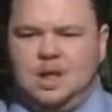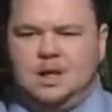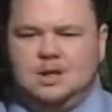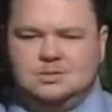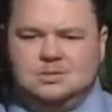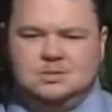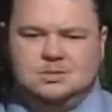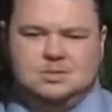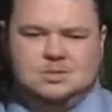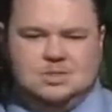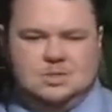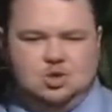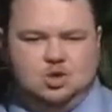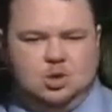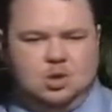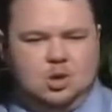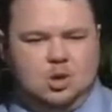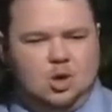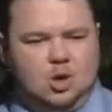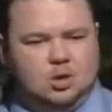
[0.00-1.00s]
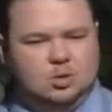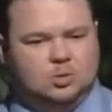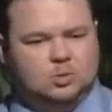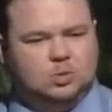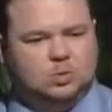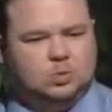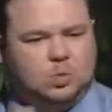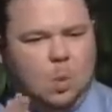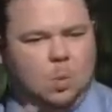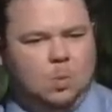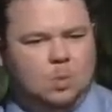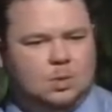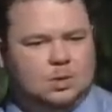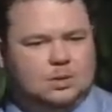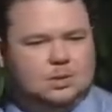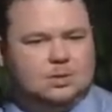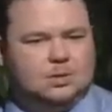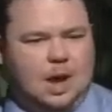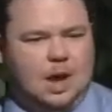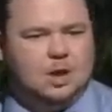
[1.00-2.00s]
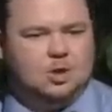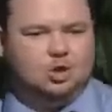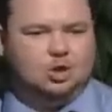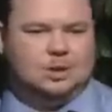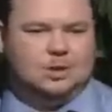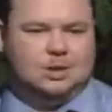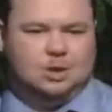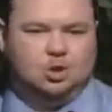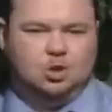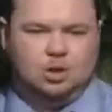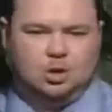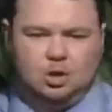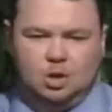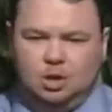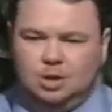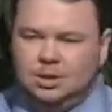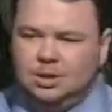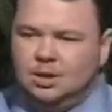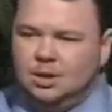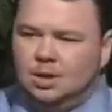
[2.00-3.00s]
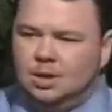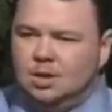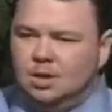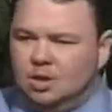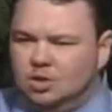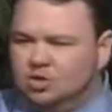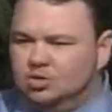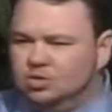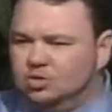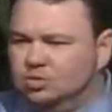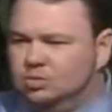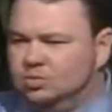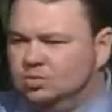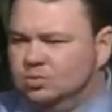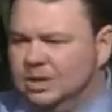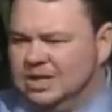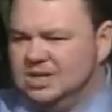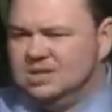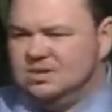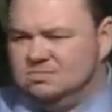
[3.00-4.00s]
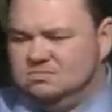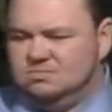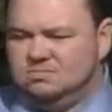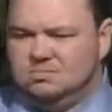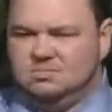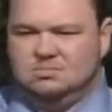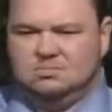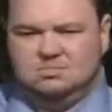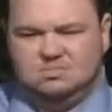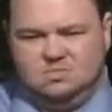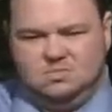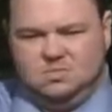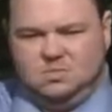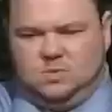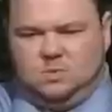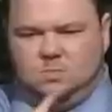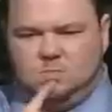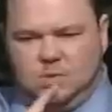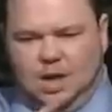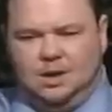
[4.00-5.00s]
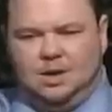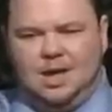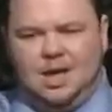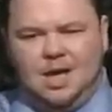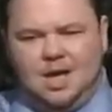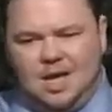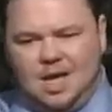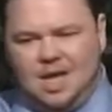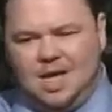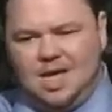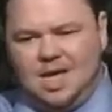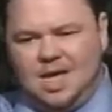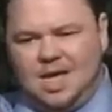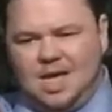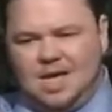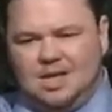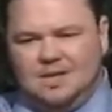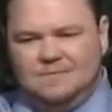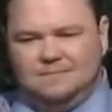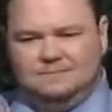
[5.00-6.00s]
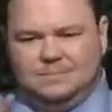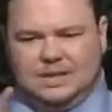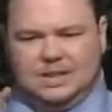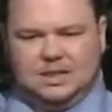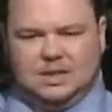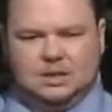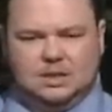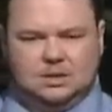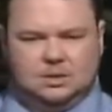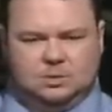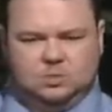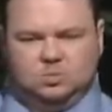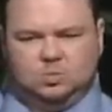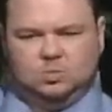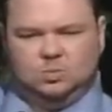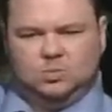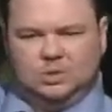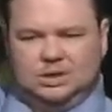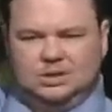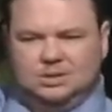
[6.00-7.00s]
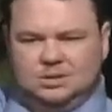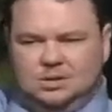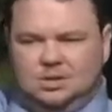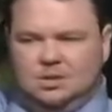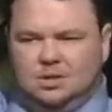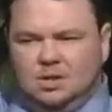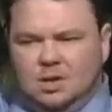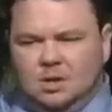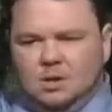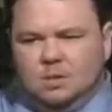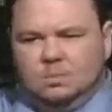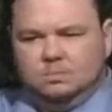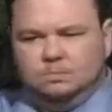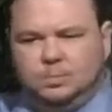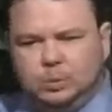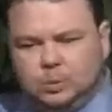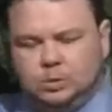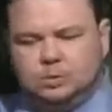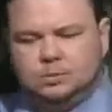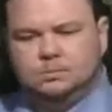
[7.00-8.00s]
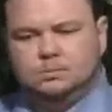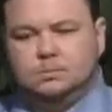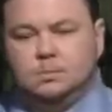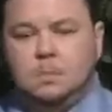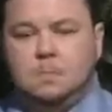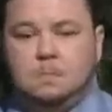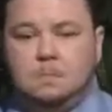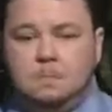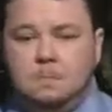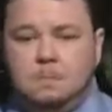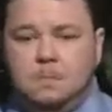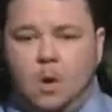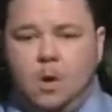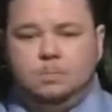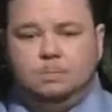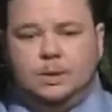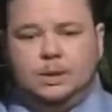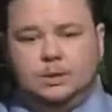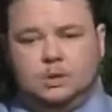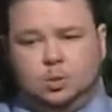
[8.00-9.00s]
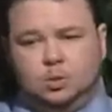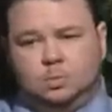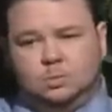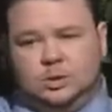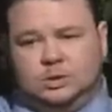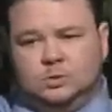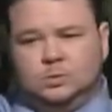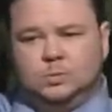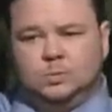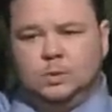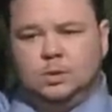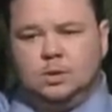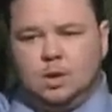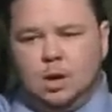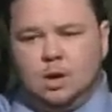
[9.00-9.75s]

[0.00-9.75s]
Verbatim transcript: and expressed their critique to climbing the social ladder here on Kendall Green. So they actively resisted that oppression.